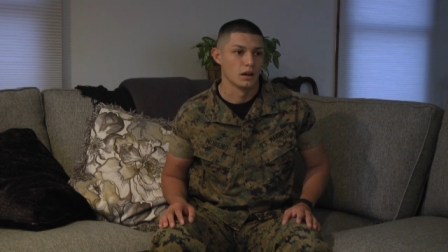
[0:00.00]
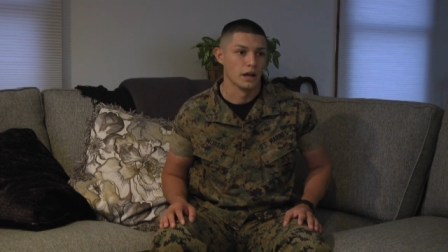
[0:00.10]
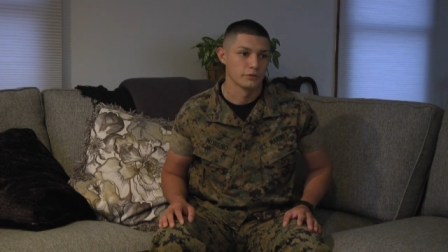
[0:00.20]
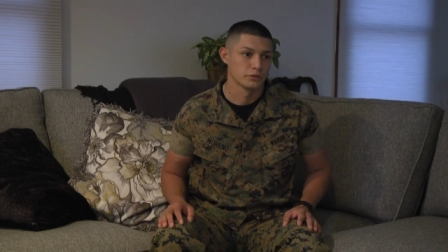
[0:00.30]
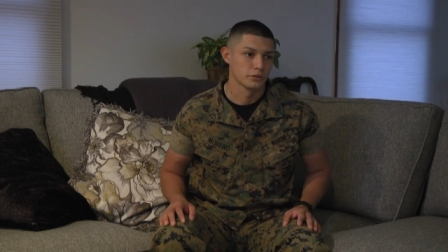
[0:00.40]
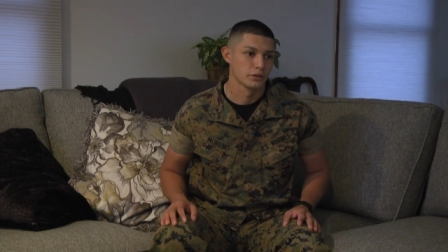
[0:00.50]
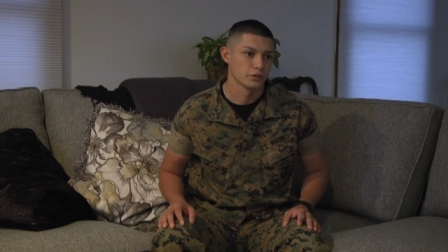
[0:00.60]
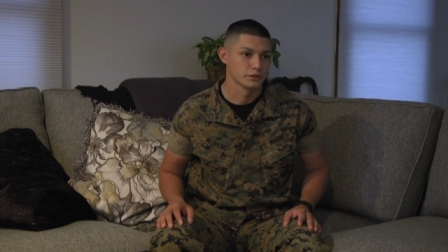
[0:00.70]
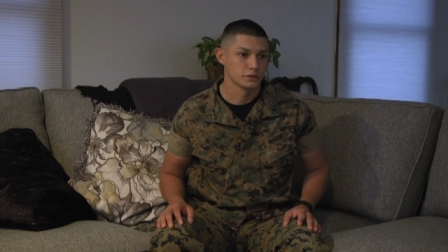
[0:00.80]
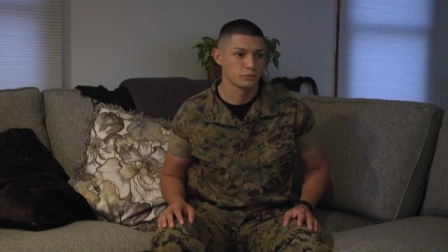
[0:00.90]
After the
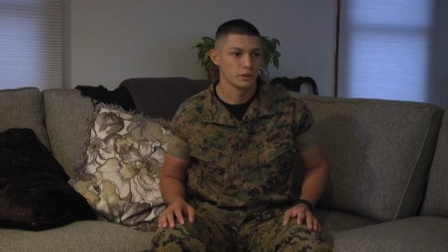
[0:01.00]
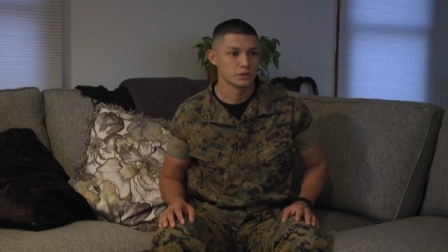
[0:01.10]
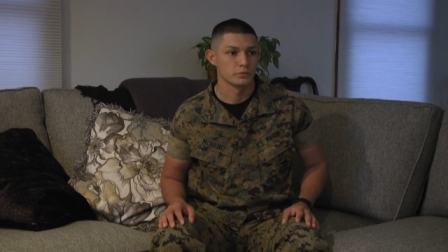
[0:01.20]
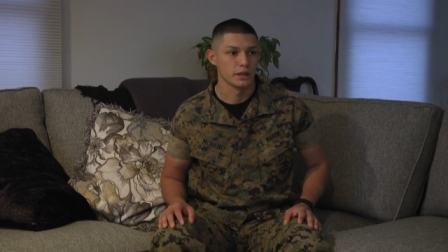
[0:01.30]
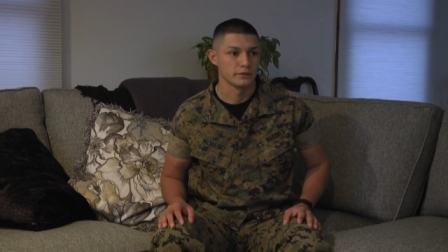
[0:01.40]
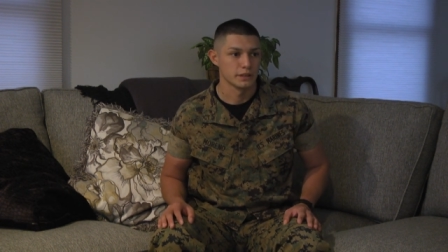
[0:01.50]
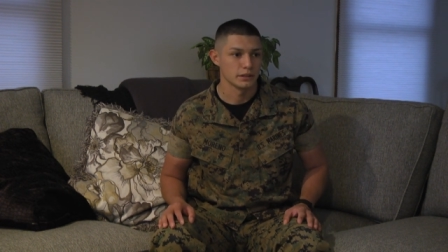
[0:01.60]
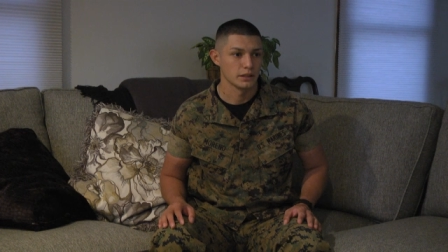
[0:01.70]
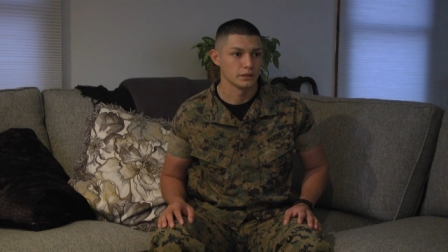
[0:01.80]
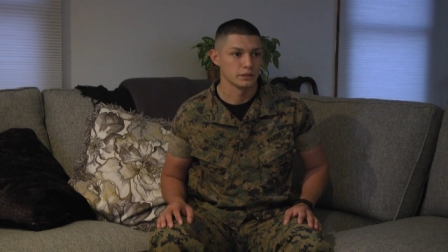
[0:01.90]
13 weeks, we have
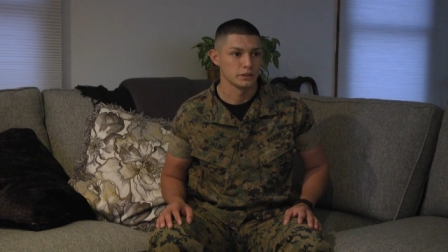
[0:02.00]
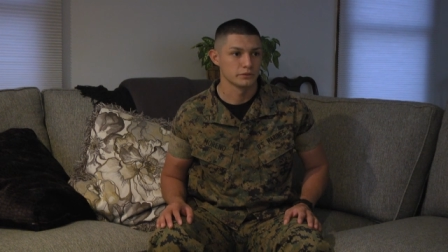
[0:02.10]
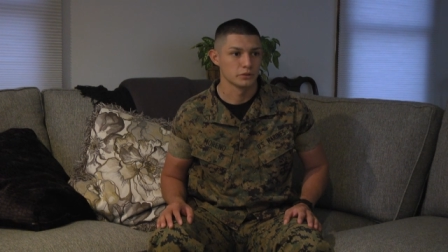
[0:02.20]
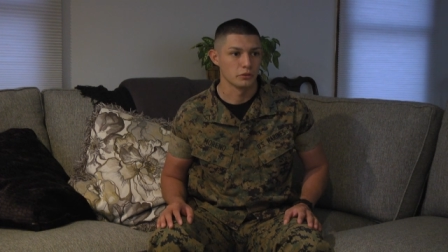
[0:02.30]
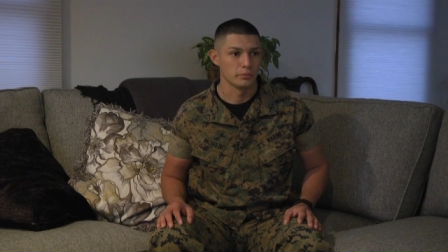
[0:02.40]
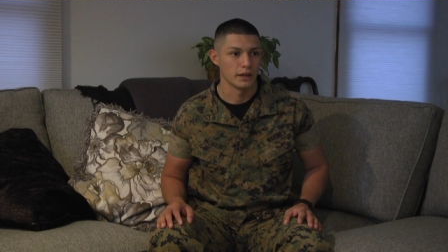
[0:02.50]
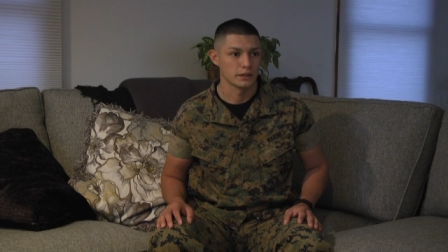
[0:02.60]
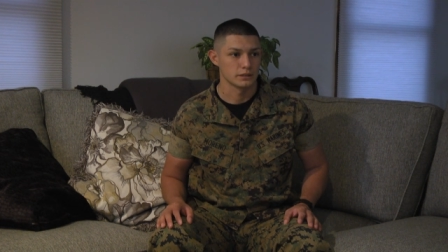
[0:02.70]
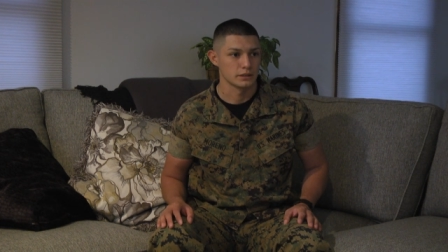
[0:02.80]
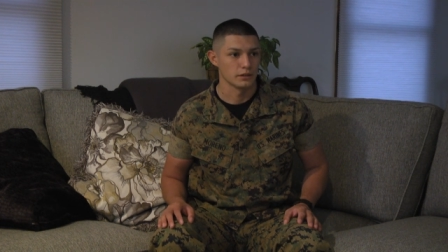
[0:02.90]
10 day leave to go
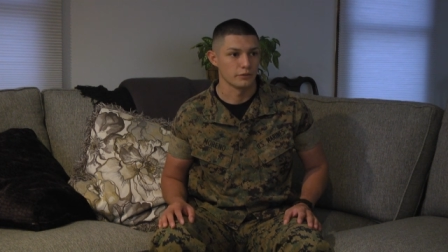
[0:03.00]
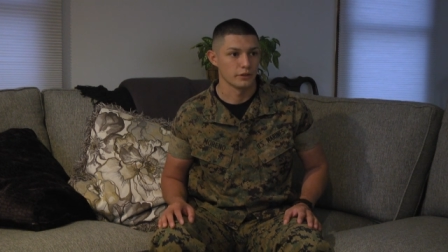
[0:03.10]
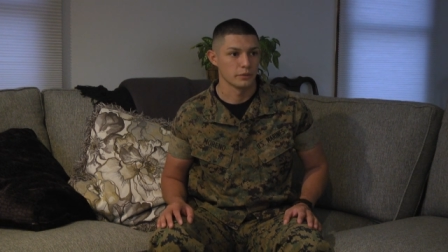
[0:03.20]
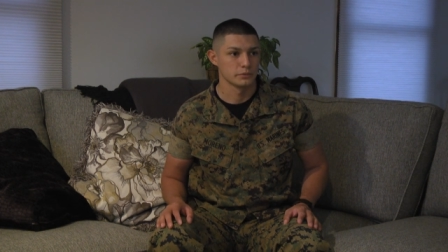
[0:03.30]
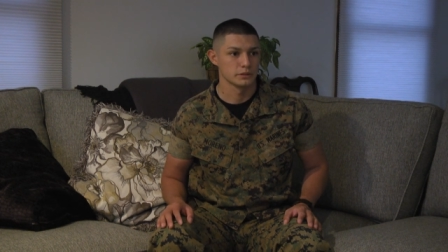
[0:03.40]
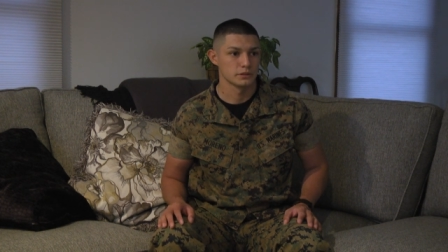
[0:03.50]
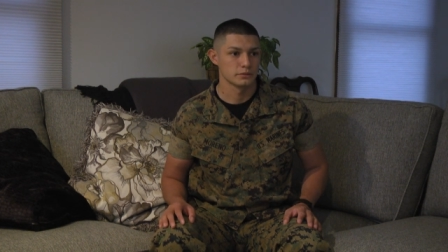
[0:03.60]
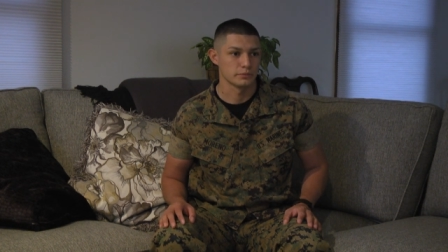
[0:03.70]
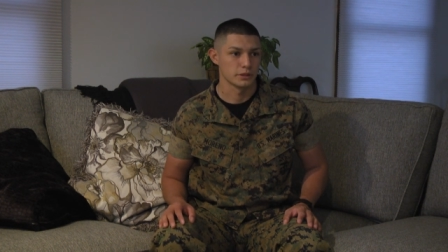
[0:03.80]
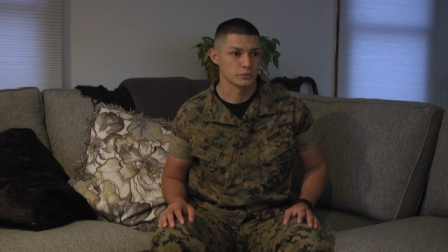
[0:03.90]
back to see our families
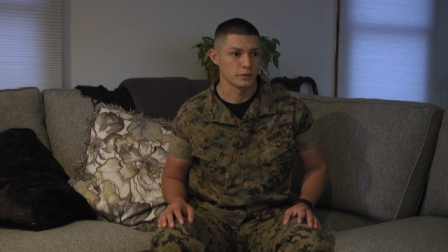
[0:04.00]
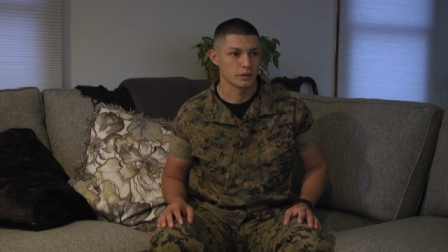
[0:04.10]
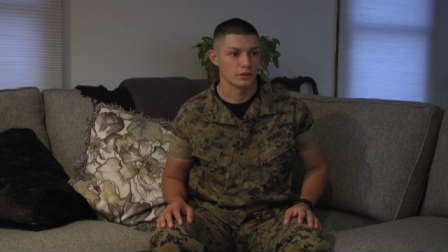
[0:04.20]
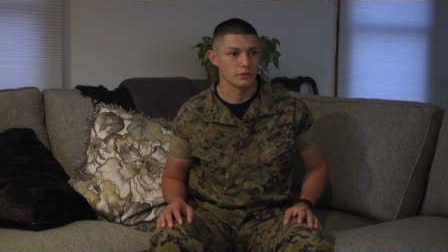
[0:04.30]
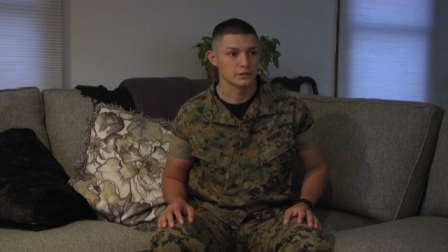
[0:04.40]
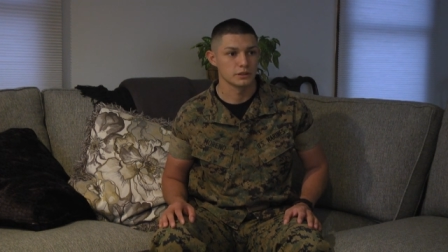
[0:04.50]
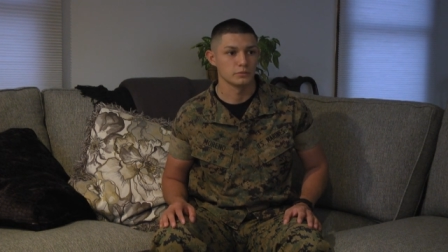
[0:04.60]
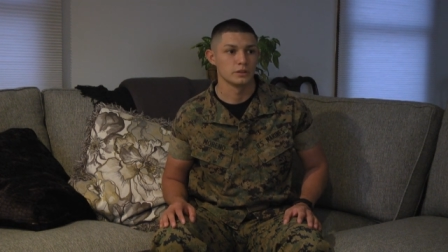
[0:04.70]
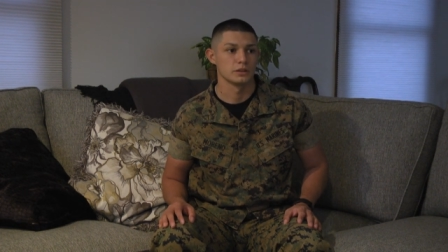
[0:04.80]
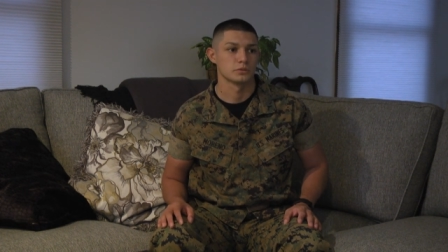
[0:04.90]
because within the
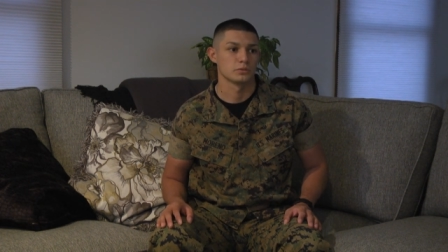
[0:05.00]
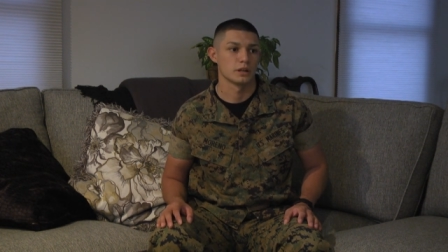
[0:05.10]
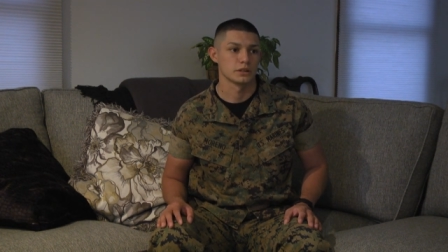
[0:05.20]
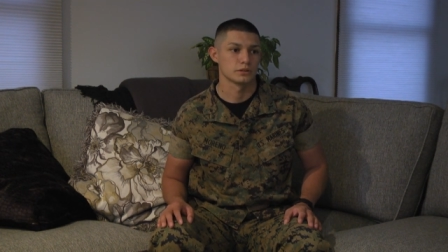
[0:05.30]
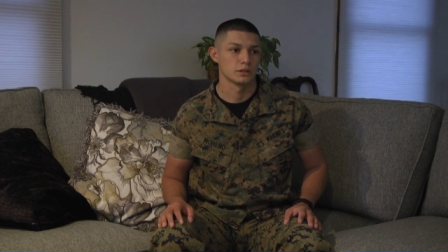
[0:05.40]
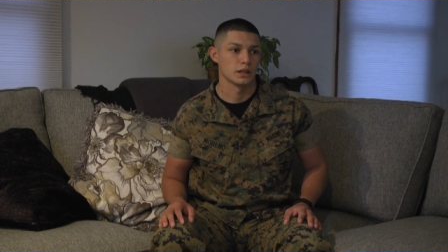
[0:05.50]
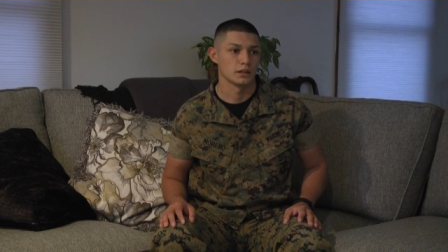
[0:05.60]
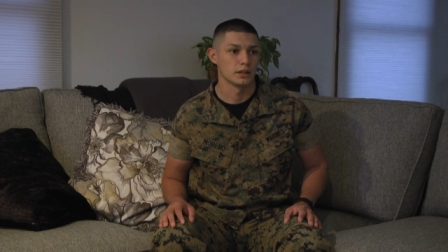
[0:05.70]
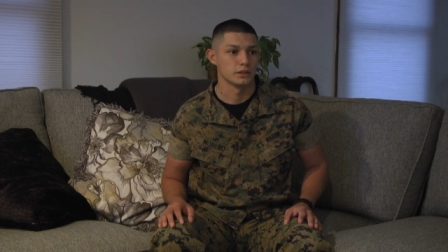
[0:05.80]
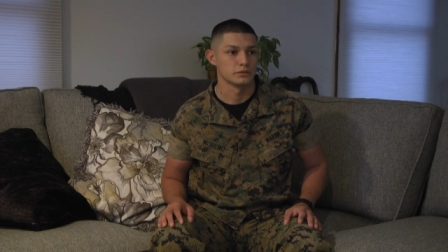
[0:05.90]
13 weeks, we're actually not
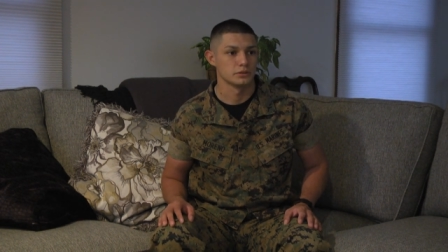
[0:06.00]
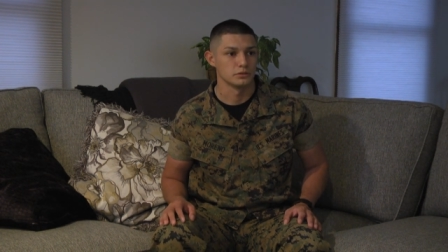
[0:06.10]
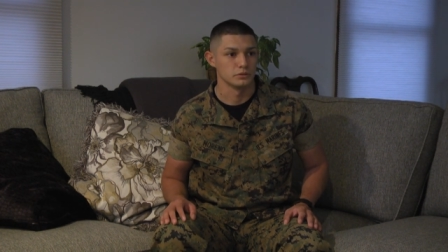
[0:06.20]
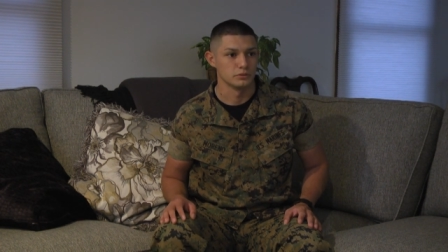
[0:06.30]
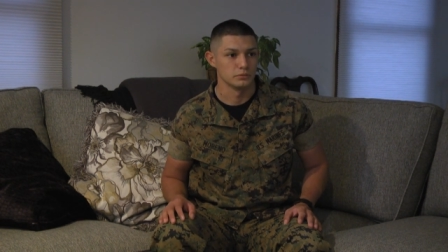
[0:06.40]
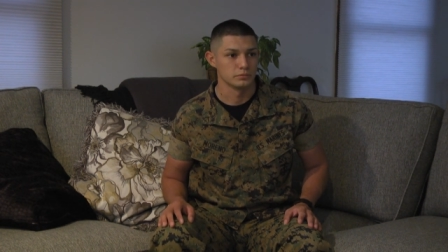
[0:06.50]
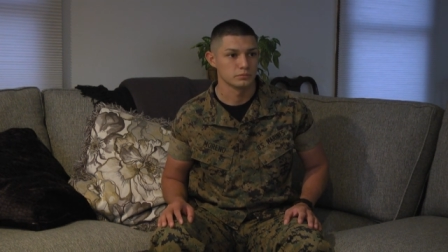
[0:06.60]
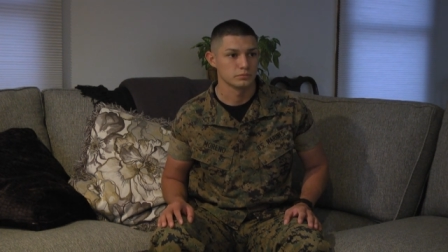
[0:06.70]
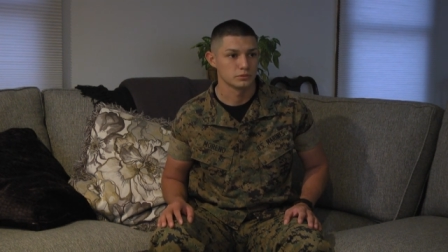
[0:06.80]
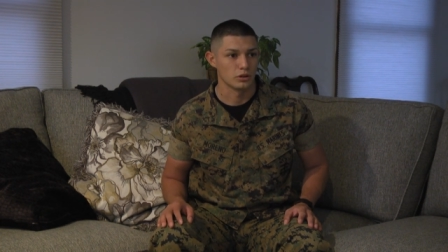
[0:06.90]
allowed to
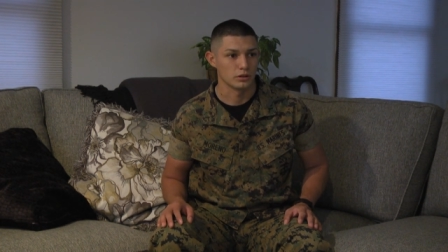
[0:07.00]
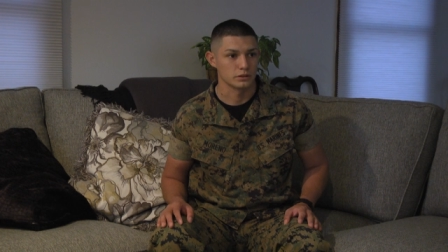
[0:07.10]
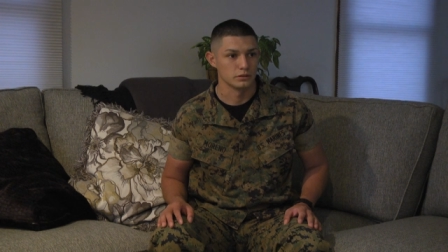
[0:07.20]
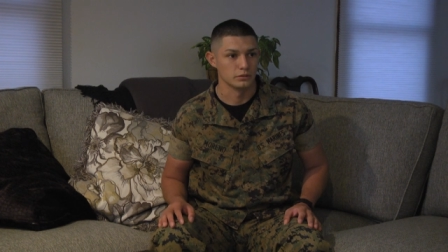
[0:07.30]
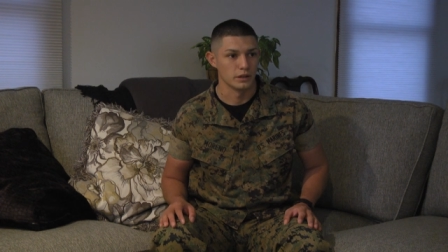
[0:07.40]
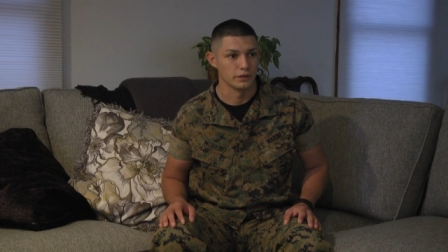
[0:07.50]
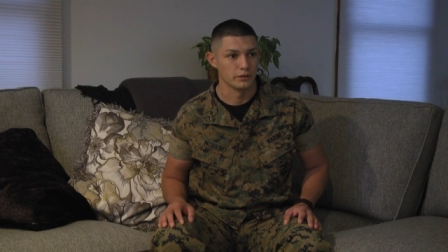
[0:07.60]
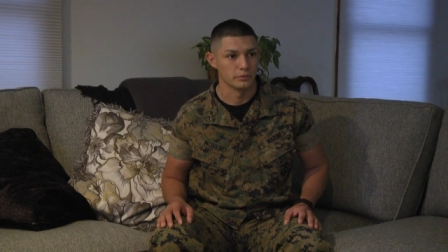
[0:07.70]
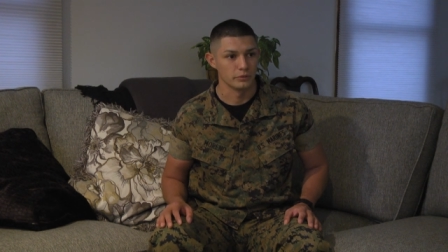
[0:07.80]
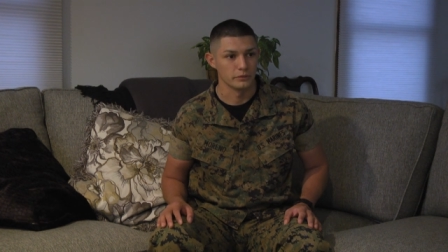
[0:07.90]
talk to any
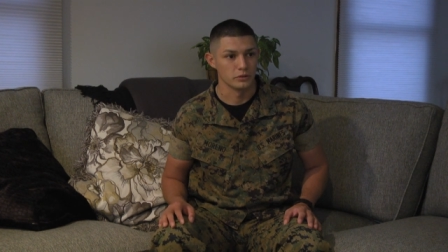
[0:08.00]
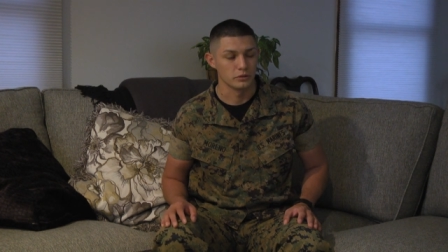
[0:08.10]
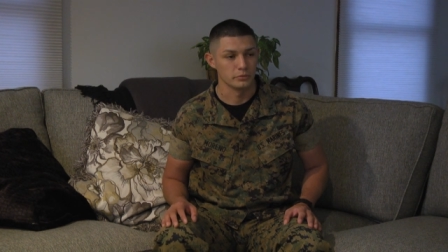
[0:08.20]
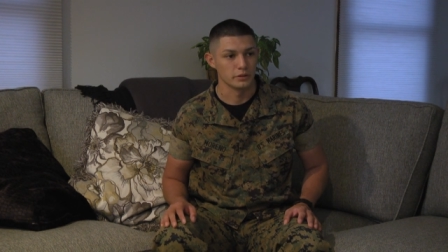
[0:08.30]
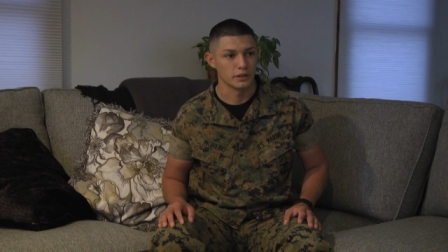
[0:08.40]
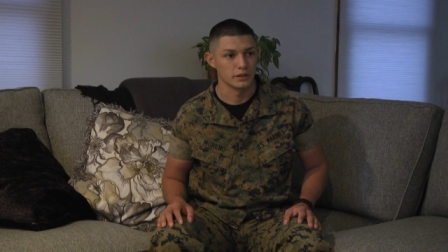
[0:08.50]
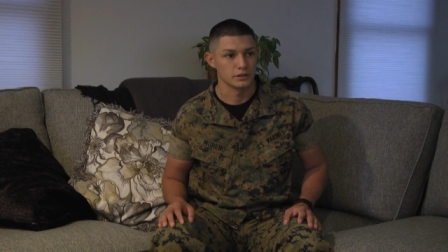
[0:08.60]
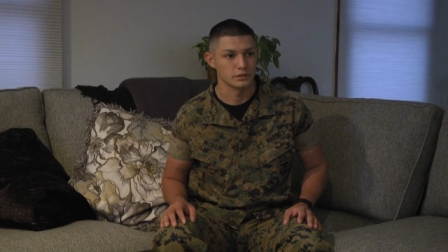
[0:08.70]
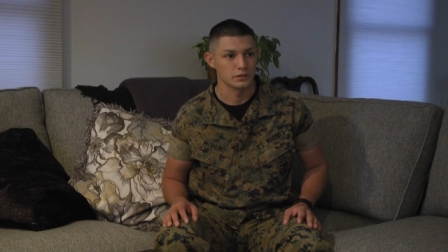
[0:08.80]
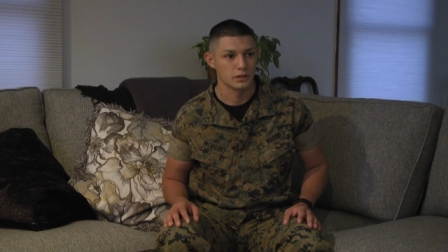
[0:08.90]
of them. We have no
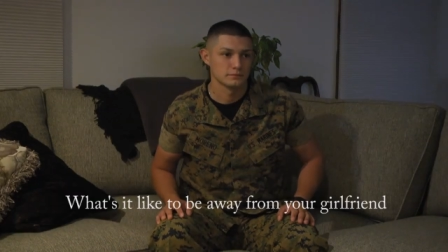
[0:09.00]
communication.